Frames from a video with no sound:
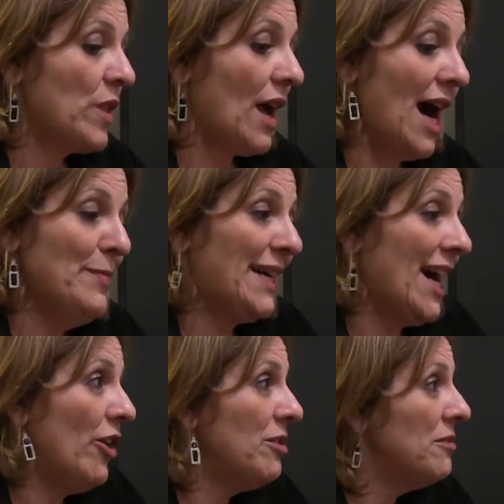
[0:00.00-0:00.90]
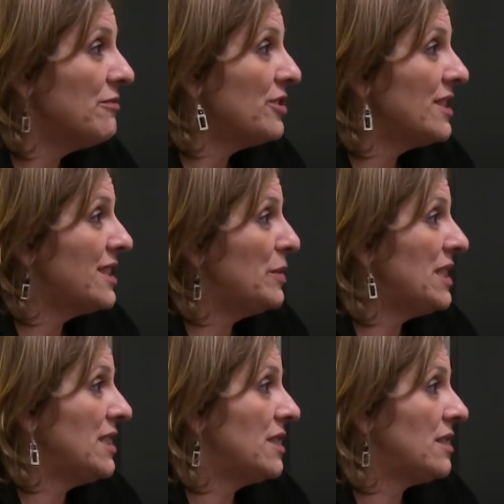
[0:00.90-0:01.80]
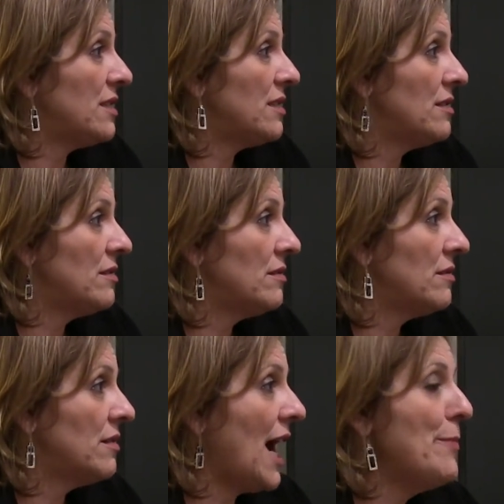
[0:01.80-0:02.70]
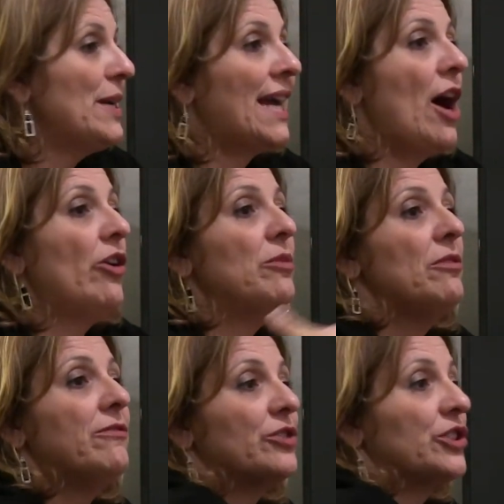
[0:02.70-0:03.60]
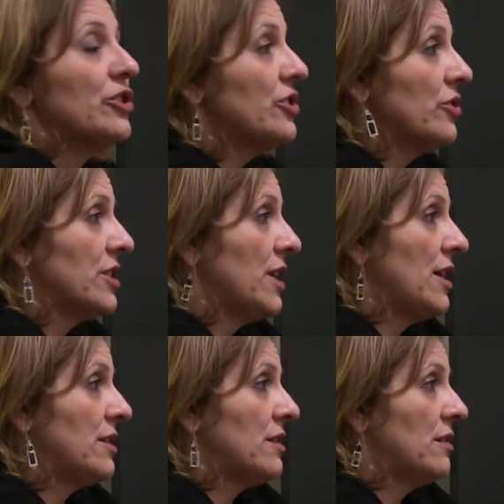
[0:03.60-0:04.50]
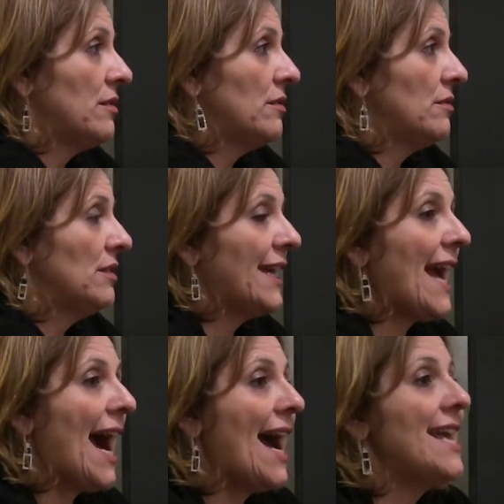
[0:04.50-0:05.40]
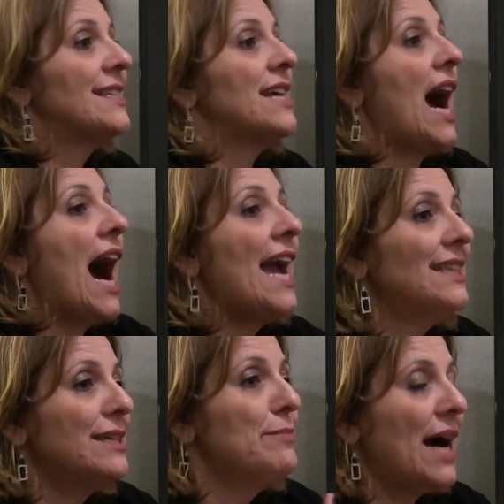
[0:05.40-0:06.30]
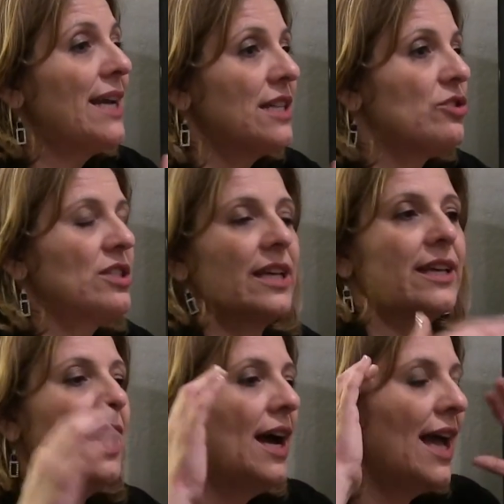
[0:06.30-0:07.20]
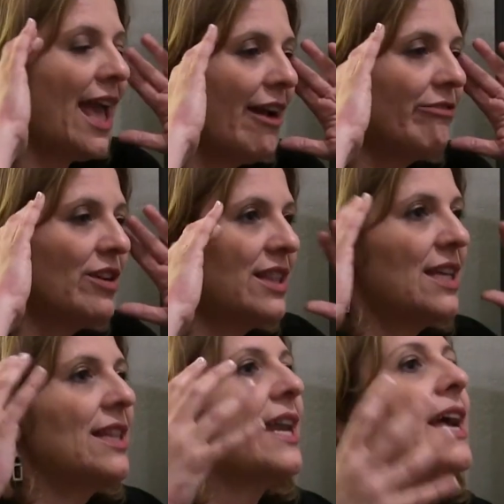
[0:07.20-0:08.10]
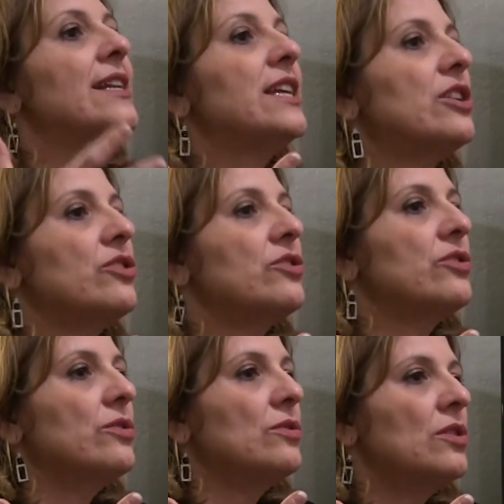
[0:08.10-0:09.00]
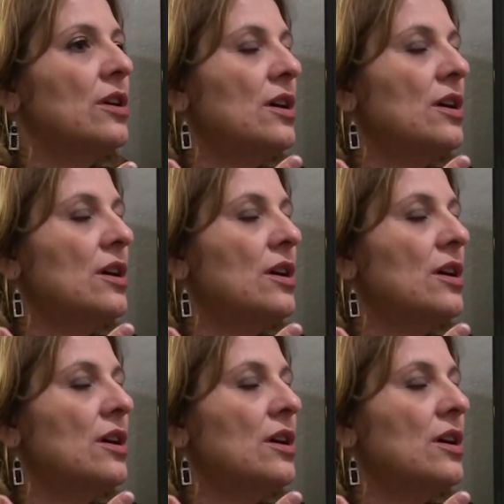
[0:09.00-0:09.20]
I'm accountable for this business. I'm accountable for your success. Like it's highly my interest, like everything that I need to do.